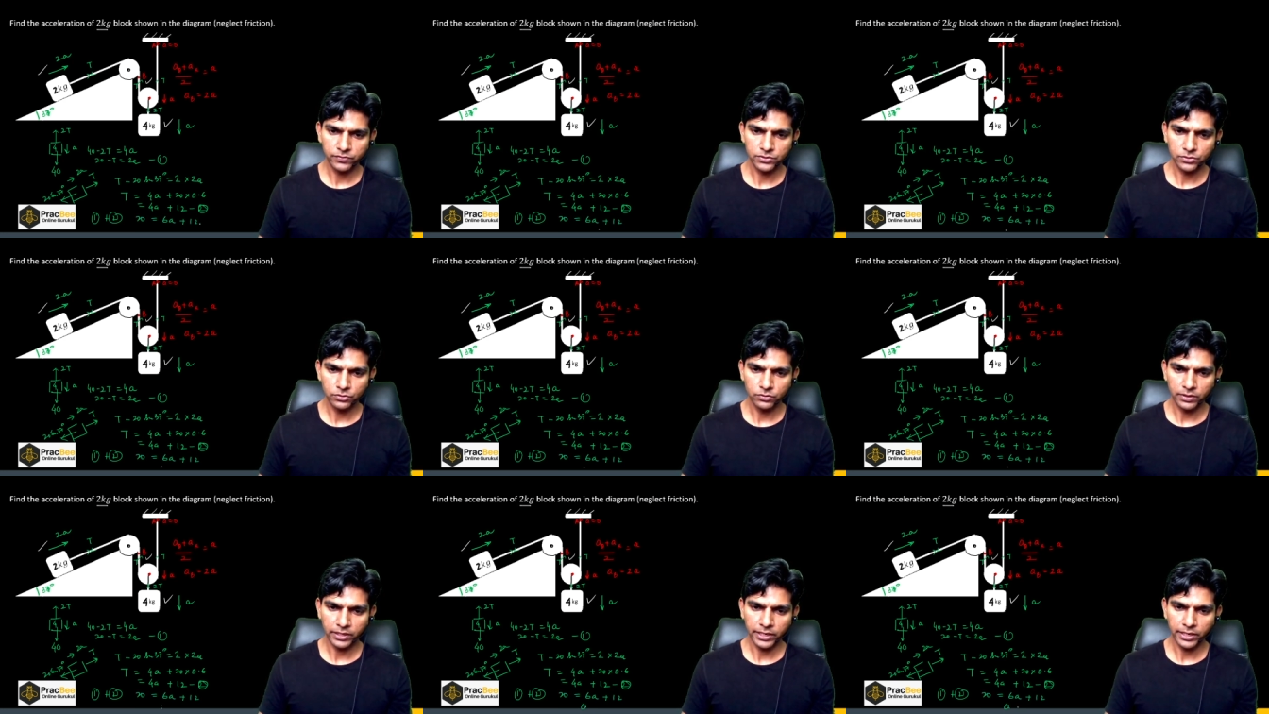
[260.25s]
So
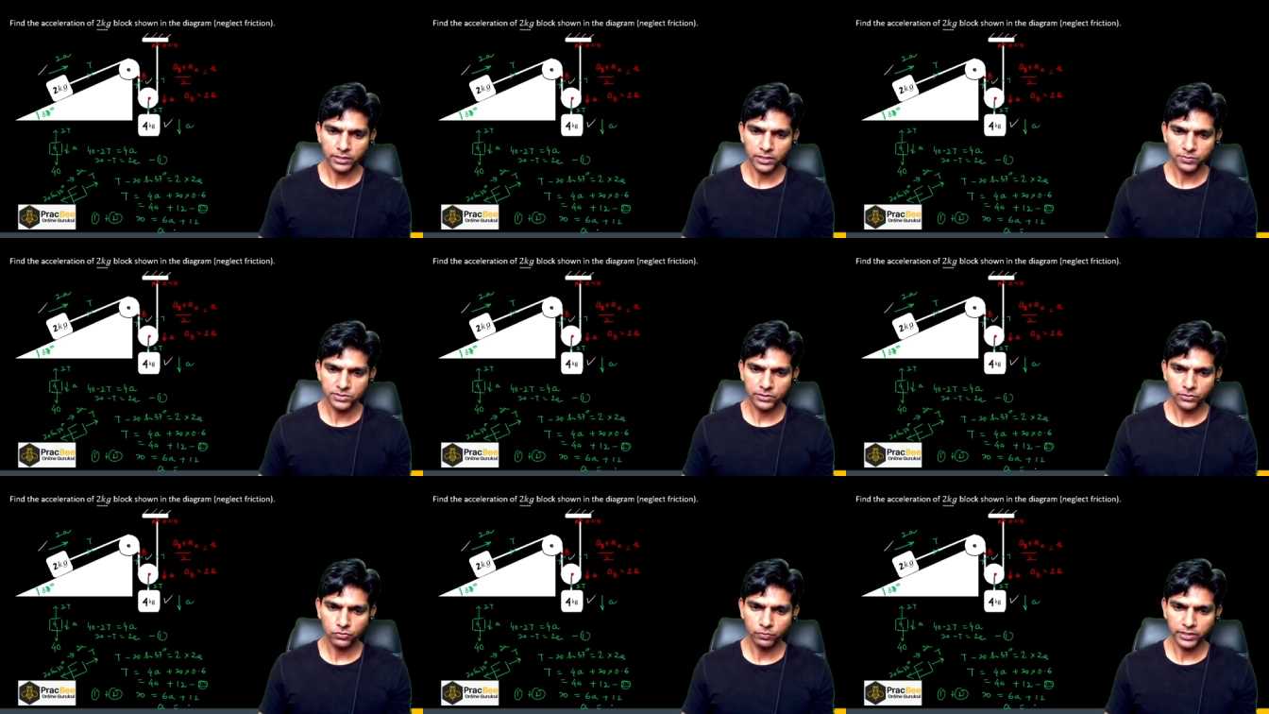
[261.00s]
a comes
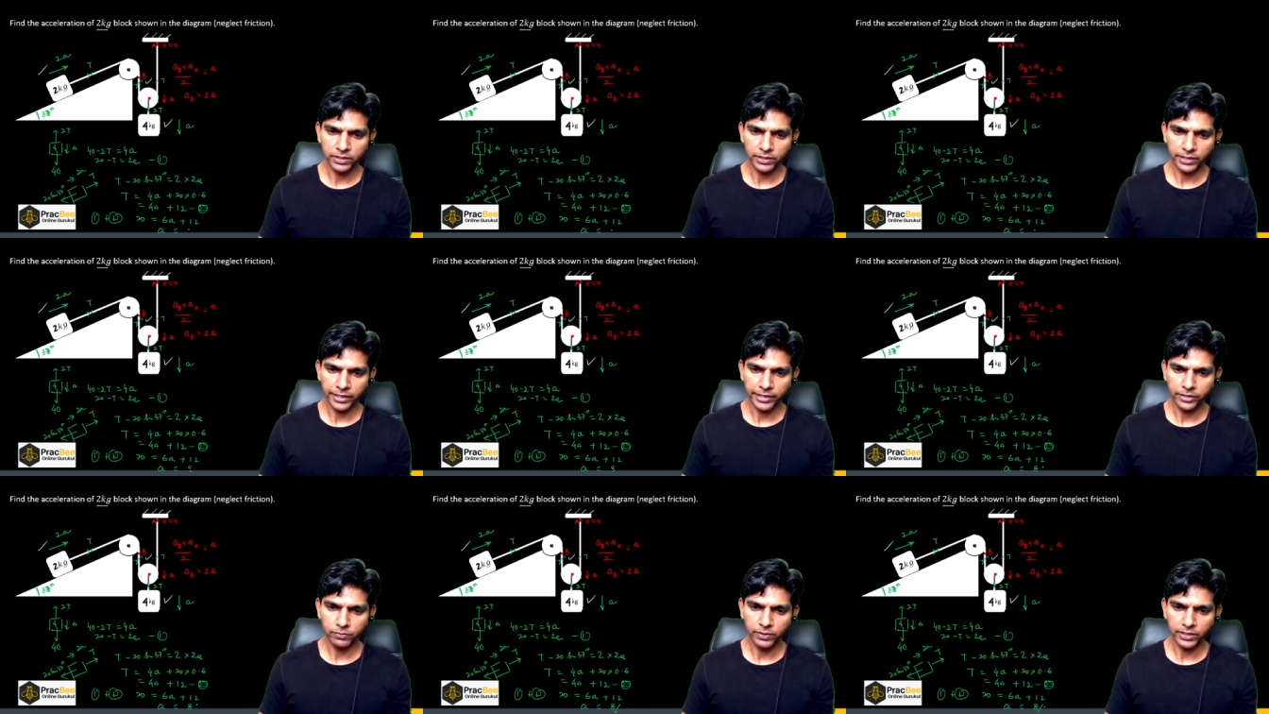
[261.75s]
out to be
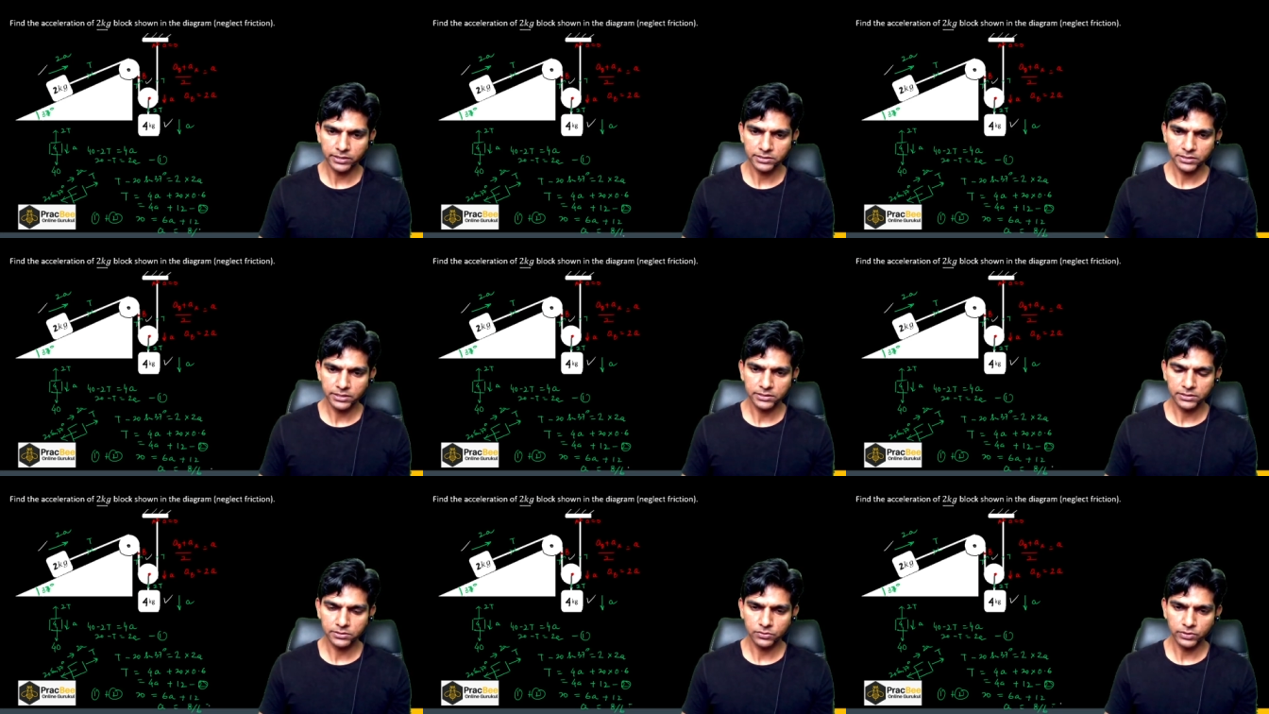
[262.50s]
8 by 6.
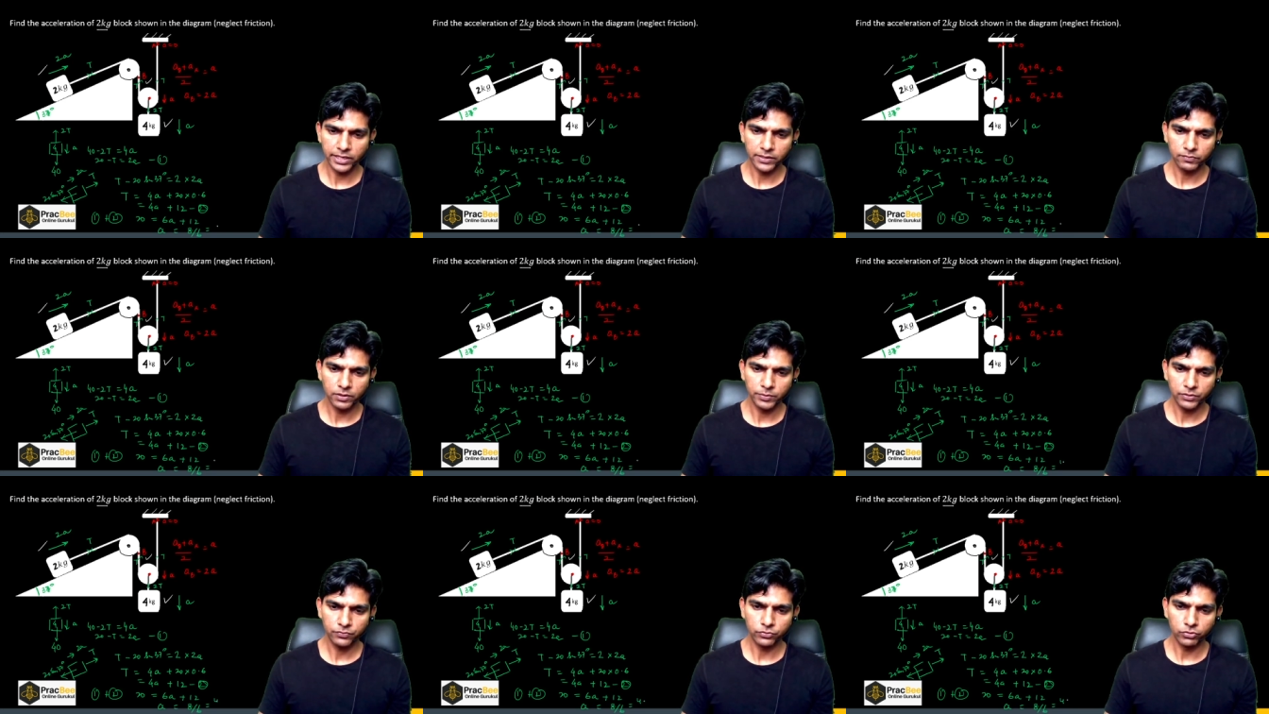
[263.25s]
So that will
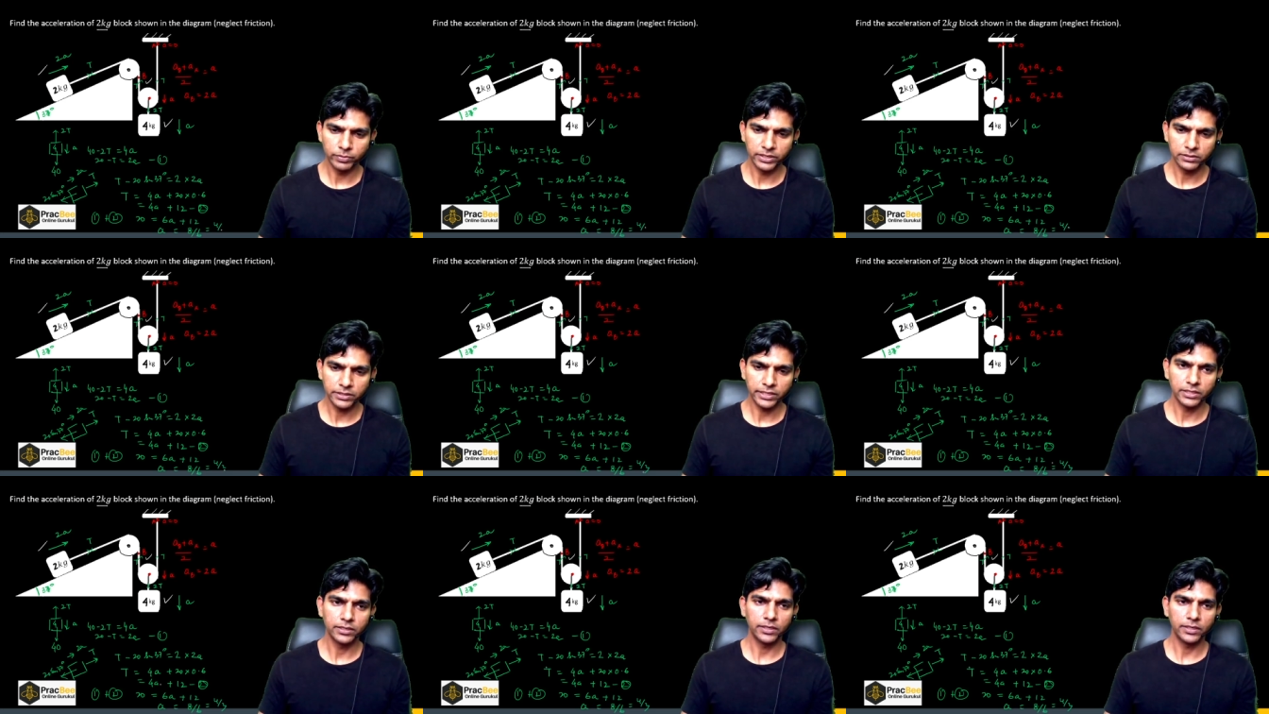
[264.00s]
be 4 by 3.